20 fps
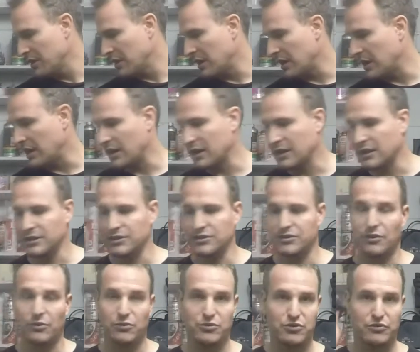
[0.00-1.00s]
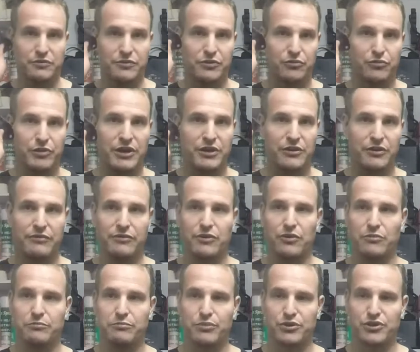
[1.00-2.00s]
and also for the rear I've
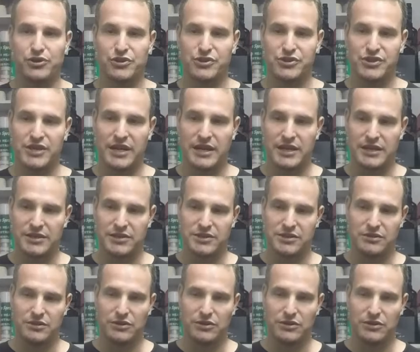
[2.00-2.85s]
got bushes and